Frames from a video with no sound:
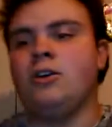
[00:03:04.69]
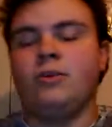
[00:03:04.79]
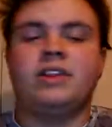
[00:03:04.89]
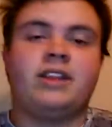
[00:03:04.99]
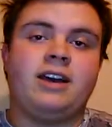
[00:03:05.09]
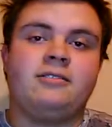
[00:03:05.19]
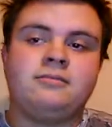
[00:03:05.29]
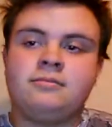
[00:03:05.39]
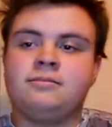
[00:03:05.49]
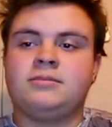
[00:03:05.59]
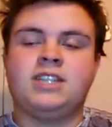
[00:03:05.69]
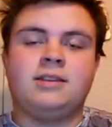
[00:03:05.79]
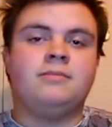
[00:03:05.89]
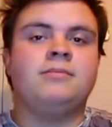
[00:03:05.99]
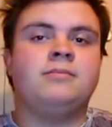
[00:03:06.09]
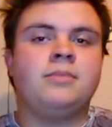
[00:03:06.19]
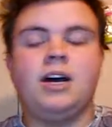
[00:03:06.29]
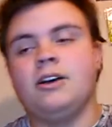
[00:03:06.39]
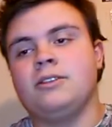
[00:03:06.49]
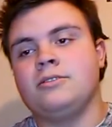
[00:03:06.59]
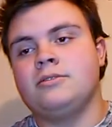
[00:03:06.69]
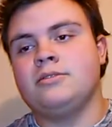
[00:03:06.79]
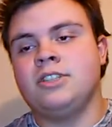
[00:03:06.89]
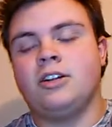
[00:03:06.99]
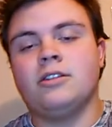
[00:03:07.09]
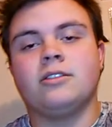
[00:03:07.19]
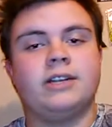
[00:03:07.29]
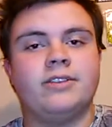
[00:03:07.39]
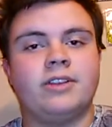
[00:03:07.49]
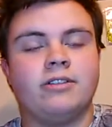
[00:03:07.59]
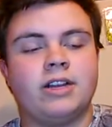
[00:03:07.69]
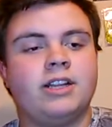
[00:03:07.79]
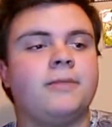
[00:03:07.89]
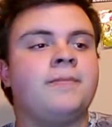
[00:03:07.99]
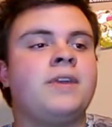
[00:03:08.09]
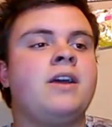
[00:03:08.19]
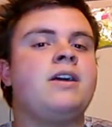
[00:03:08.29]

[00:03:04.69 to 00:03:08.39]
with that same color and everything right there.